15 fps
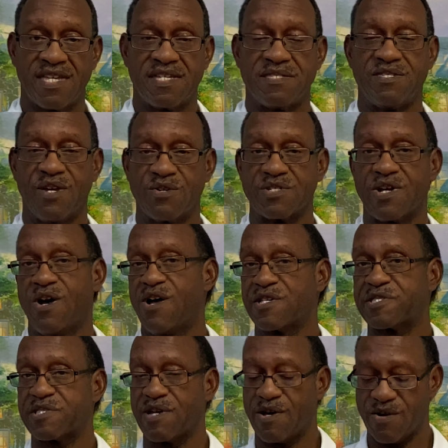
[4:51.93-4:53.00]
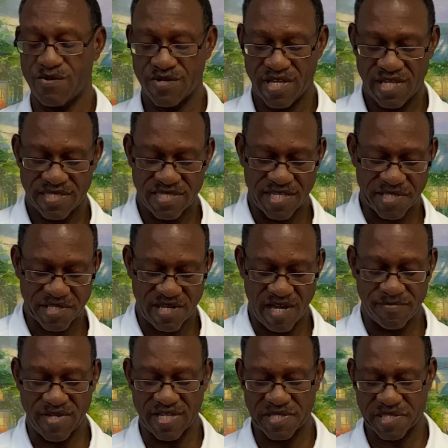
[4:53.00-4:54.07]
Note also, this
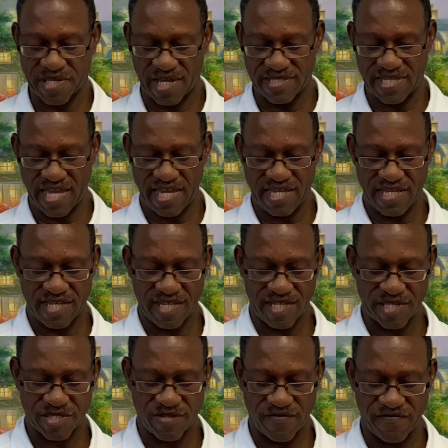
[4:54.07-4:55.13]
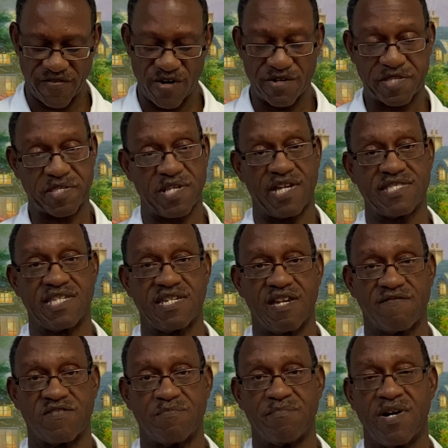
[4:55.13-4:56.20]
coming Sunday is the first Sunday
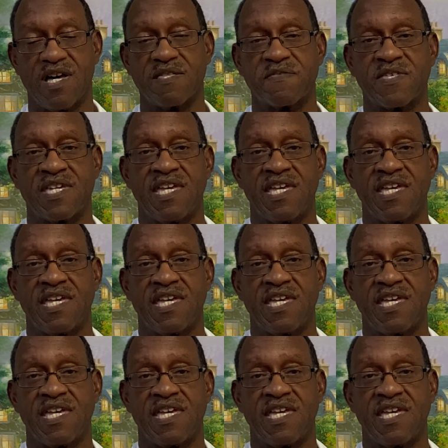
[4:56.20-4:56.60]
of the month,